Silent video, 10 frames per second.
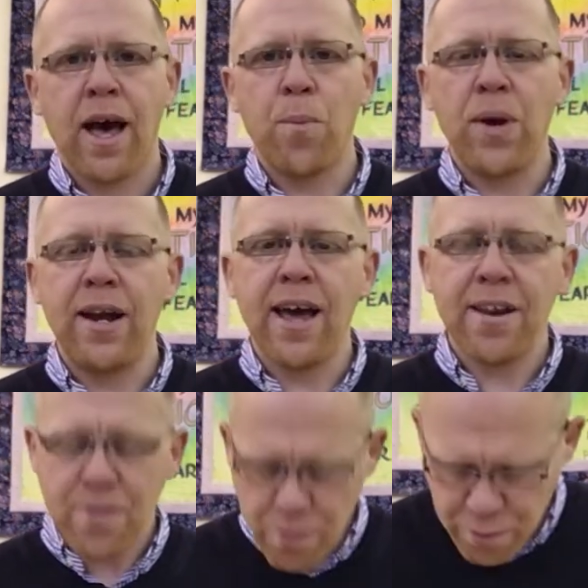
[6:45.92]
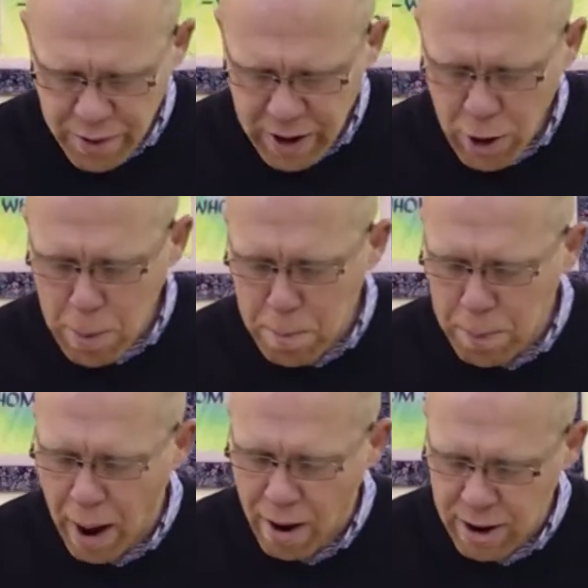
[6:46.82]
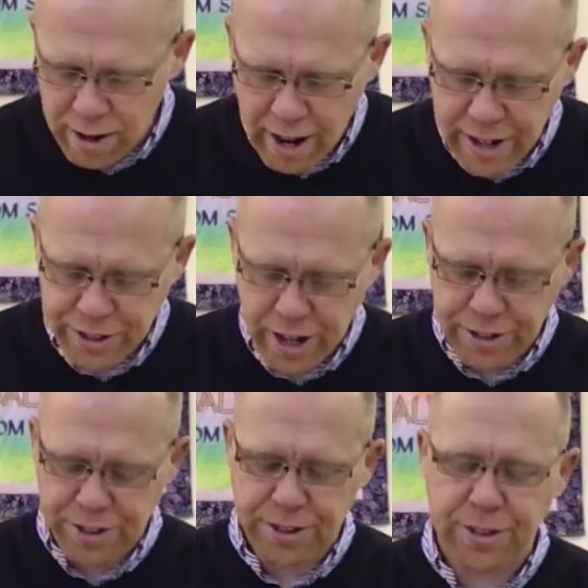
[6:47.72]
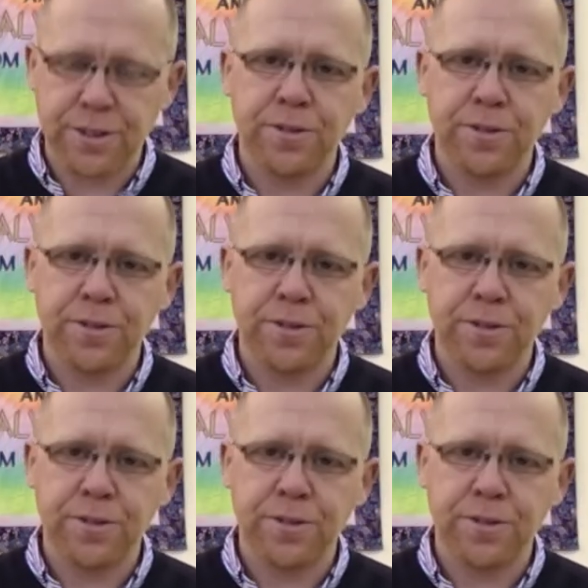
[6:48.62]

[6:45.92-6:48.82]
And we let fear paralyze us.